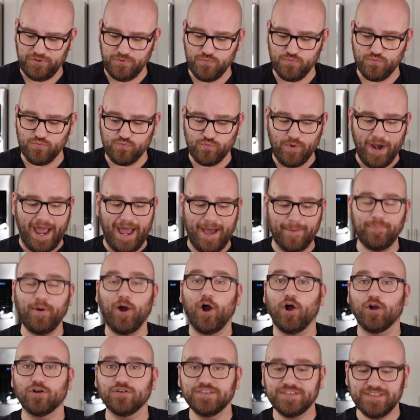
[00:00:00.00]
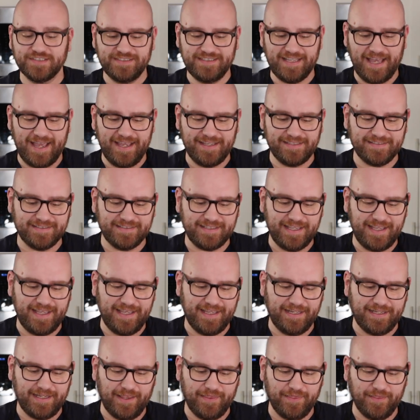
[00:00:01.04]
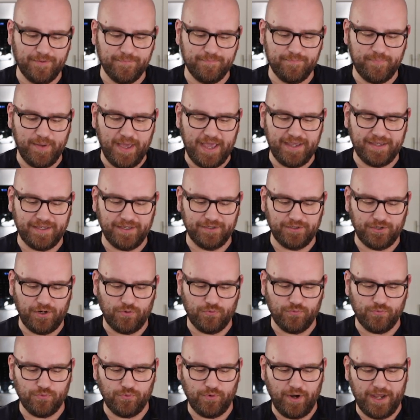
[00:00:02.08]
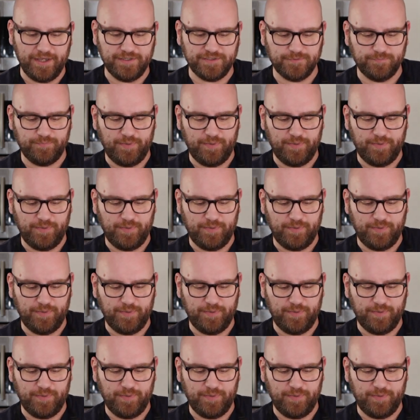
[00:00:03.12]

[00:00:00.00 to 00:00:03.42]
to wrap our steaks in the bacon rice